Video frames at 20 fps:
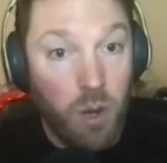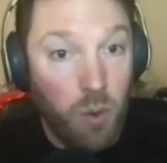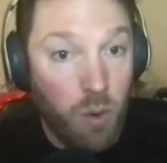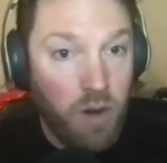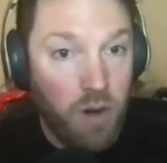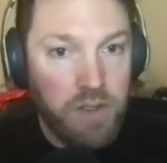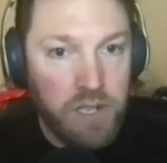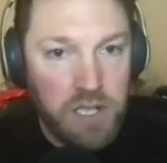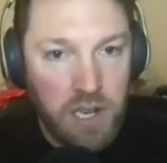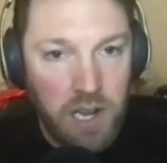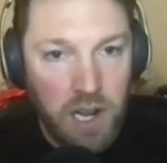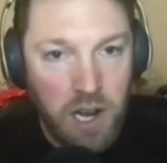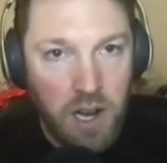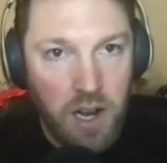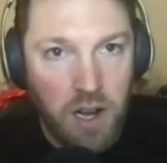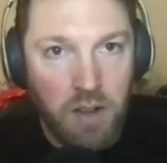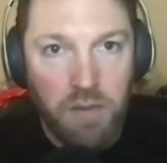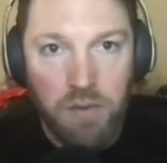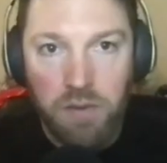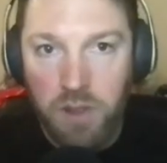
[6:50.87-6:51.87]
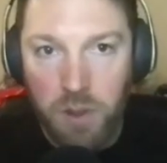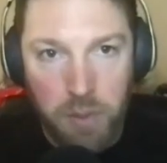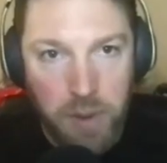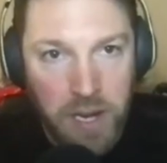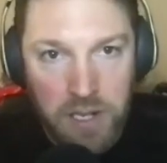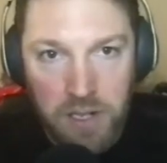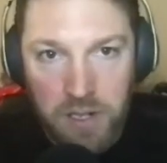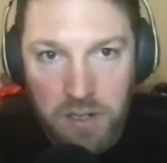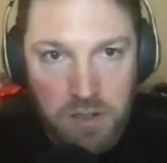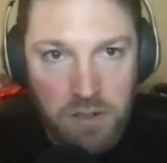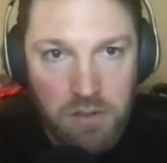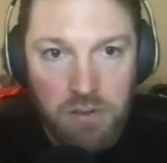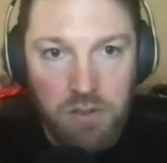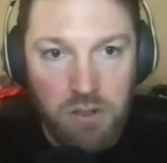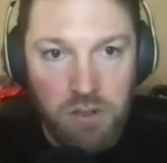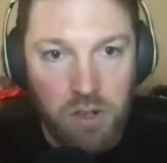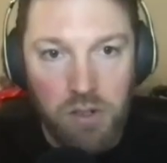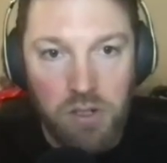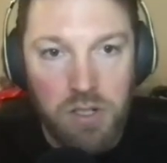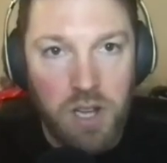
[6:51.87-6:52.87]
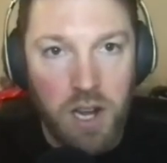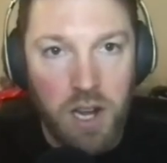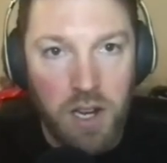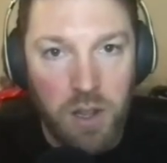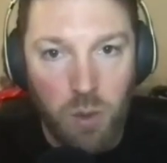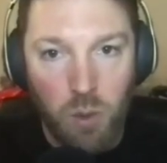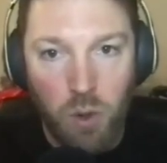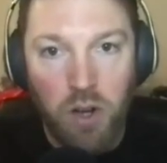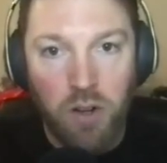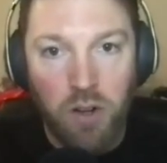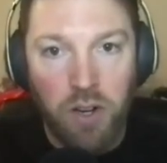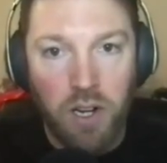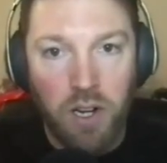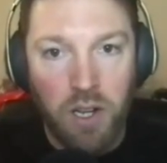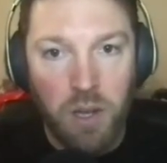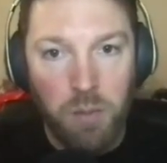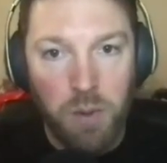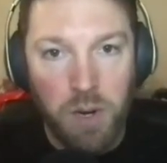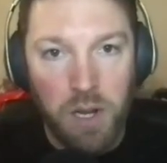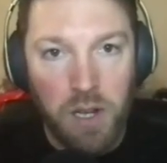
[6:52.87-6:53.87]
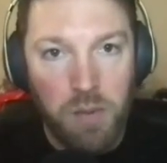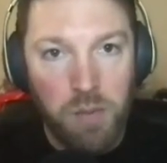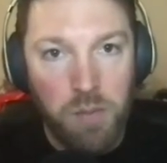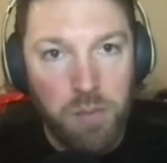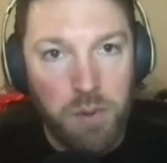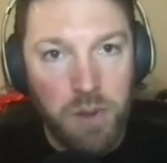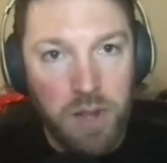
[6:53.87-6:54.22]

who obviously are the best drilled side in the world, arguably.